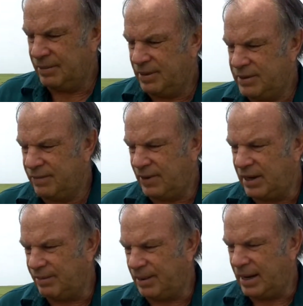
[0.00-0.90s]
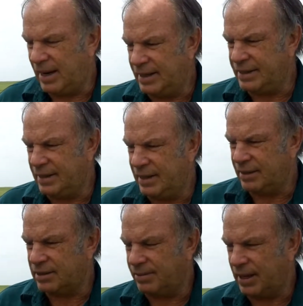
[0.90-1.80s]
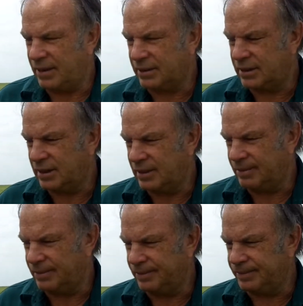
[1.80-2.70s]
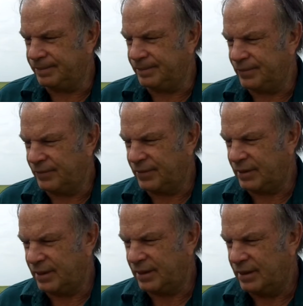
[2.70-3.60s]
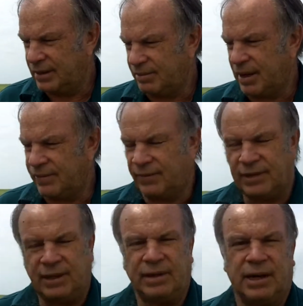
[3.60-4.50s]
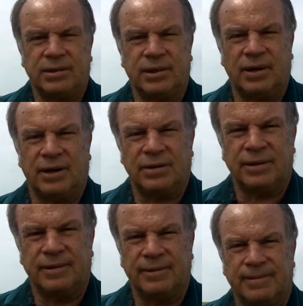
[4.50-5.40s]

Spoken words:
We divide it by 80. It's about $15,000.